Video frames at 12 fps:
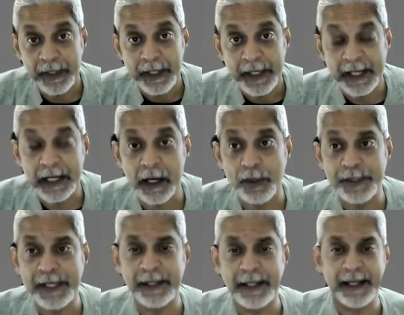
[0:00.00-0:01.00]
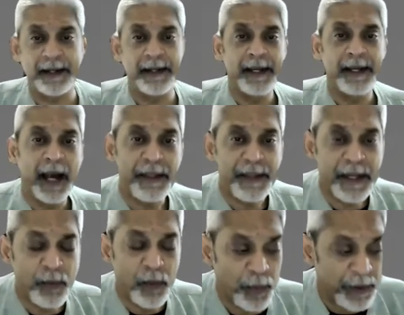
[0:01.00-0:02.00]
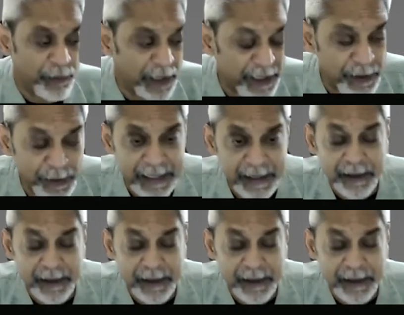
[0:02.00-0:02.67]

In closing, then, I think what we really do need to